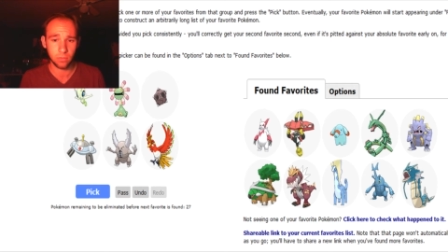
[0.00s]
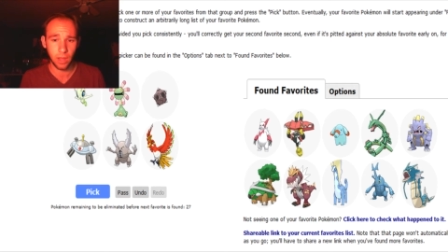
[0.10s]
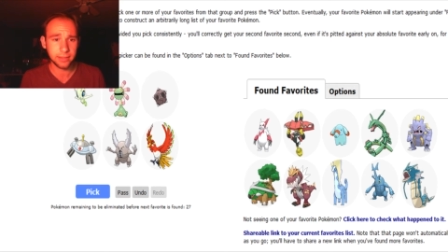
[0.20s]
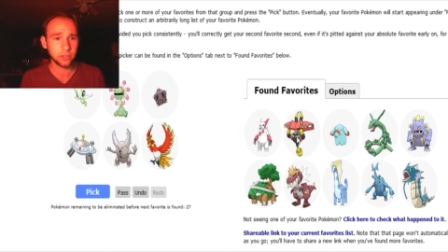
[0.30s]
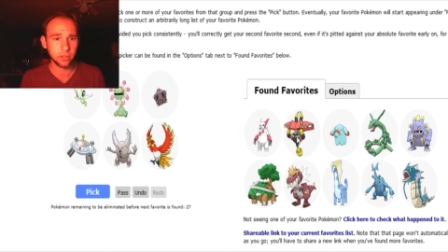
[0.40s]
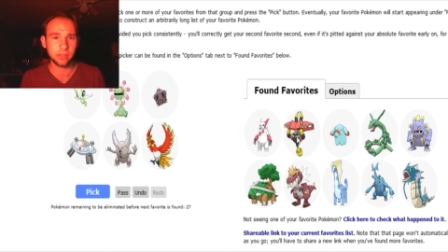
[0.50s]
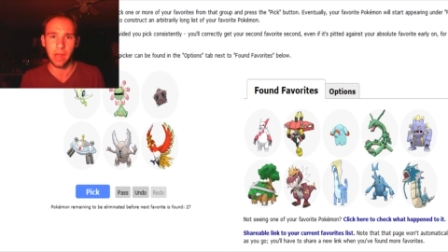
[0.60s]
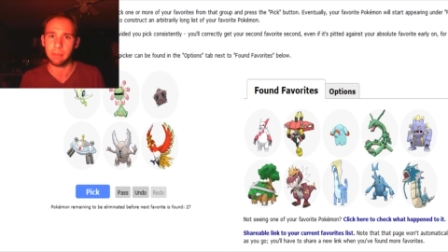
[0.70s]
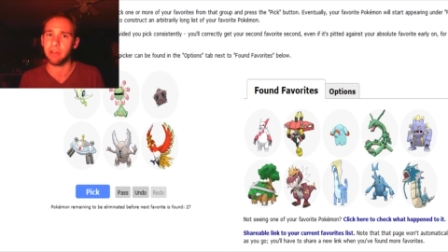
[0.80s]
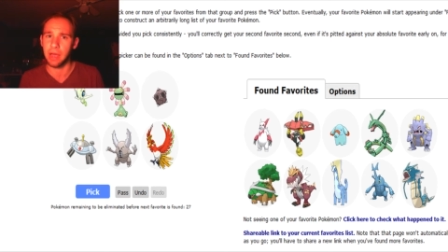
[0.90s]
at least in the
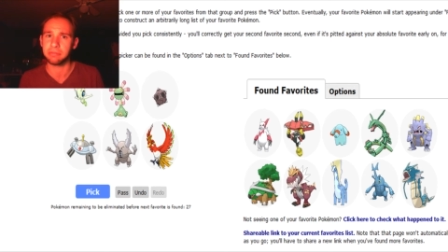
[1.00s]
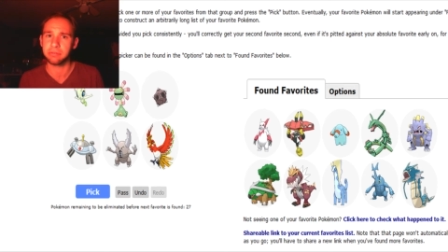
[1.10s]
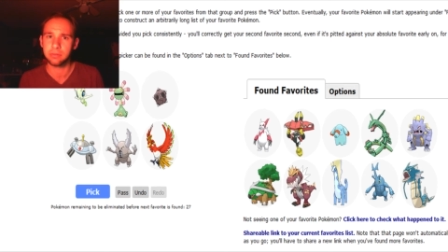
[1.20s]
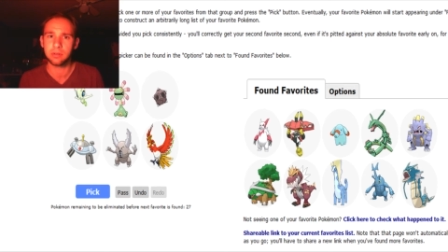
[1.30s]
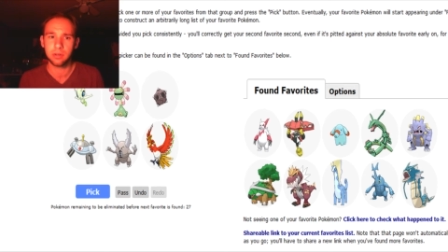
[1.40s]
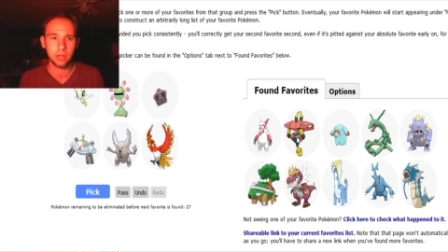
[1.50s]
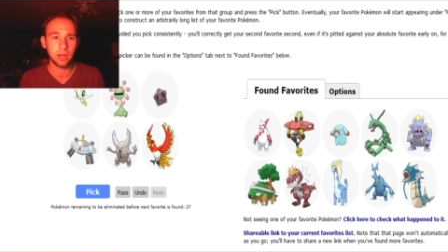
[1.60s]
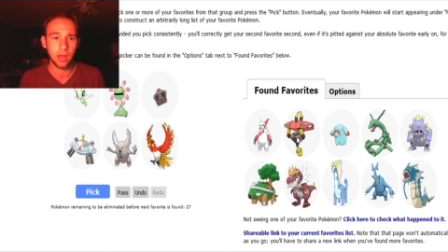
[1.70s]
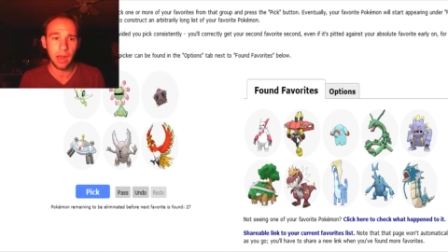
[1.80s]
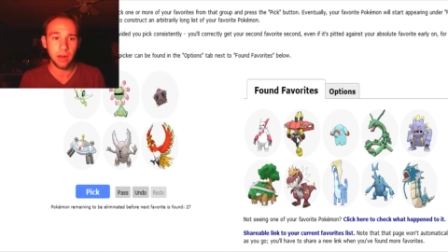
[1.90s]
top five.
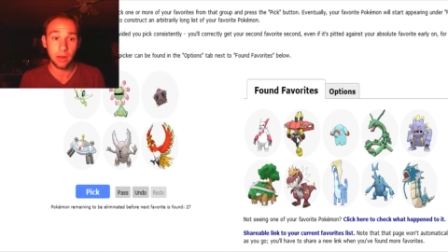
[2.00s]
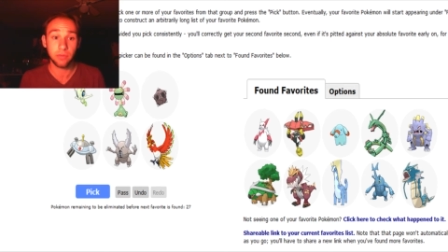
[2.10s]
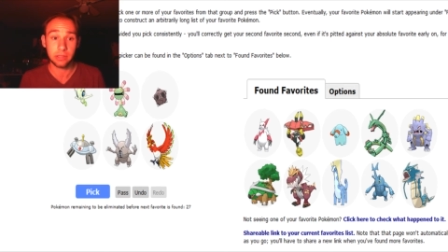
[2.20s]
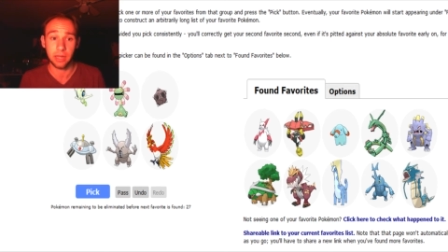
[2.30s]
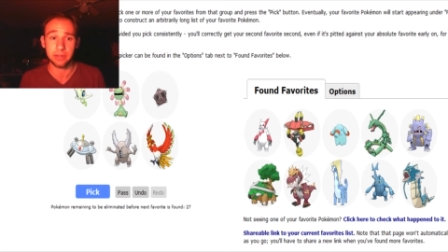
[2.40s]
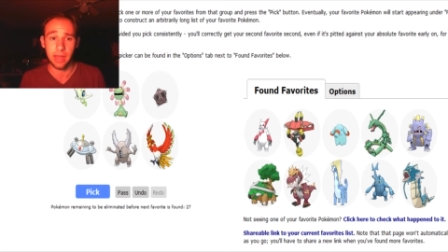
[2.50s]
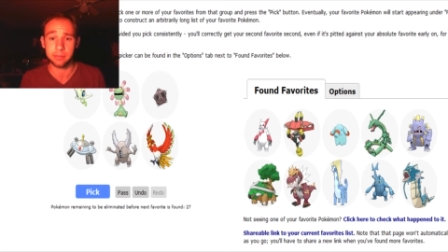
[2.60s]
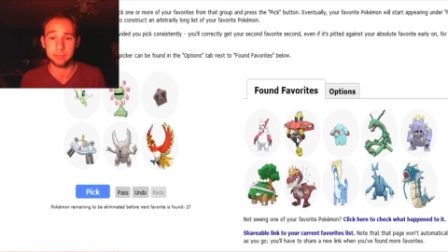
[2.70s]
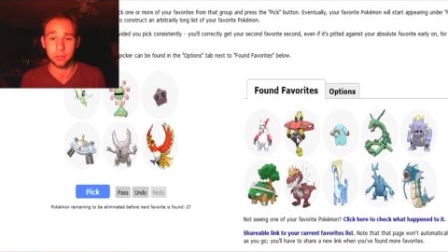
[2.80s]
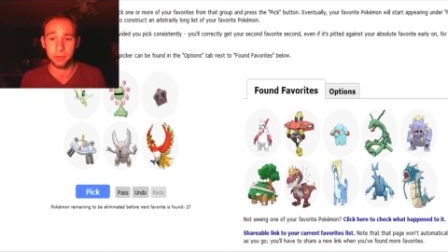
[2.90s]
I, I really like Tapu
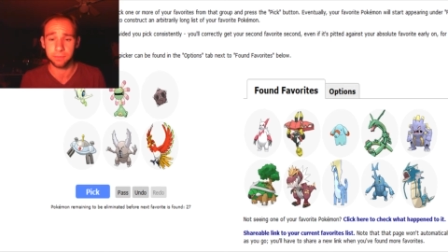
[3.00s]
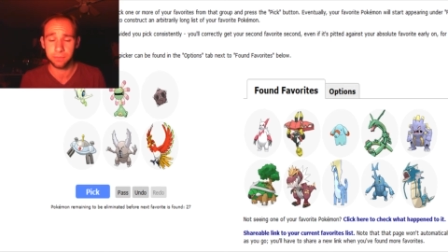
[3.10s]
Bulu.